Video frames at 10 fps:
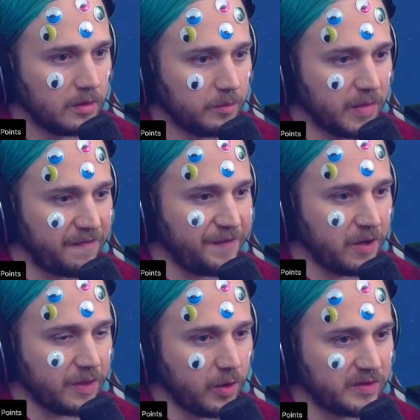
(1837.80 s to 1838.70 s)
My
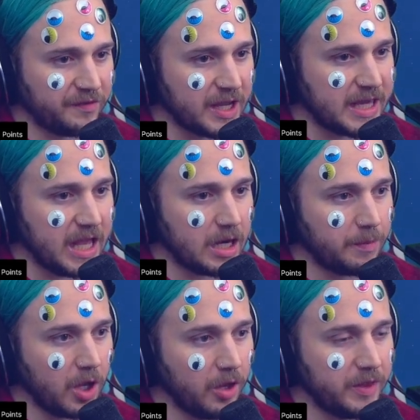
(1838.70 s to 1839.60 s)
fear, though, is if I
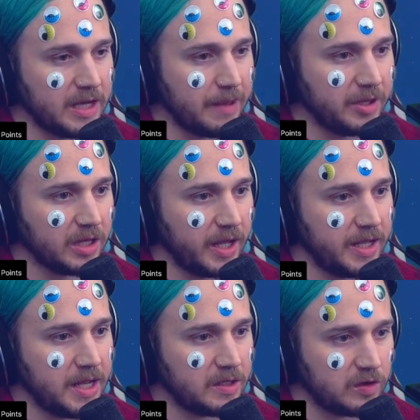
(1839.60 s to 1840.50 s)
cannonball the Nebula
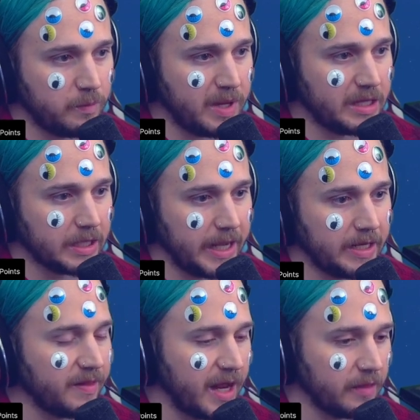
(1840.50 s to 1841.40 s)
into mid
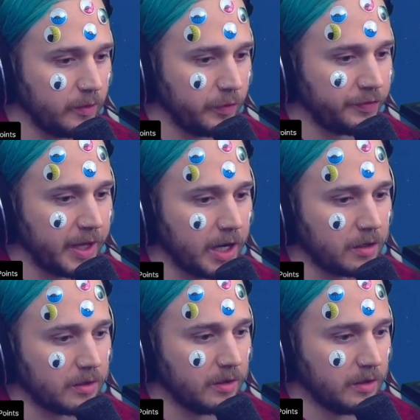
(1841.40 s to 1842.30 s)
lane, then I lose there.
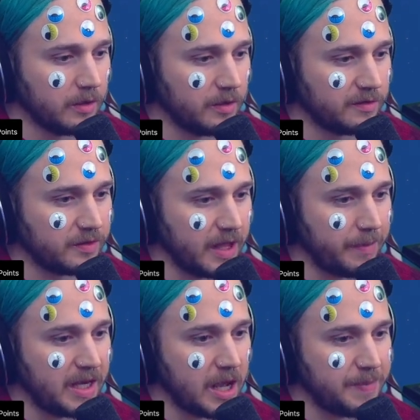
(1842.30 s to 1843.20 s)
So that
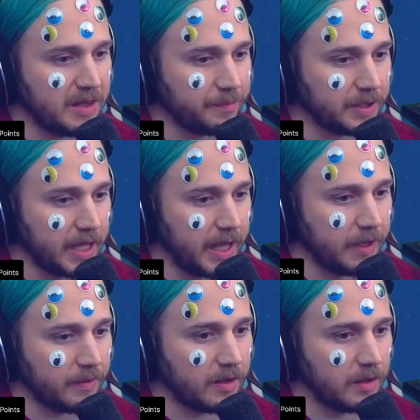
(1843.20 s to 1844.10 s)
may not be the
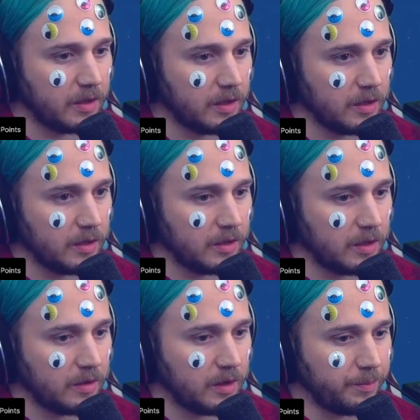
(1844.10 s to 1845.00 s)
play.
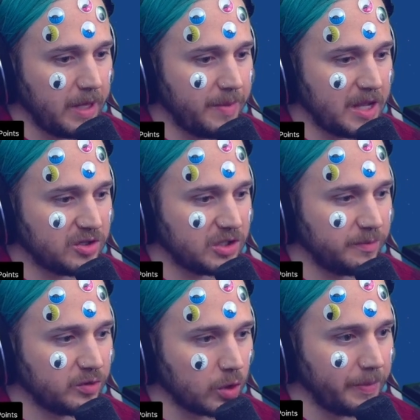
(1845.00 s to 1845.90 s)
Maybe I just
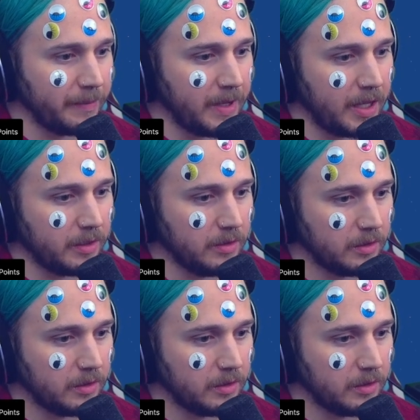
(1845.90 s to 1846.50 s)
Absorbing Man.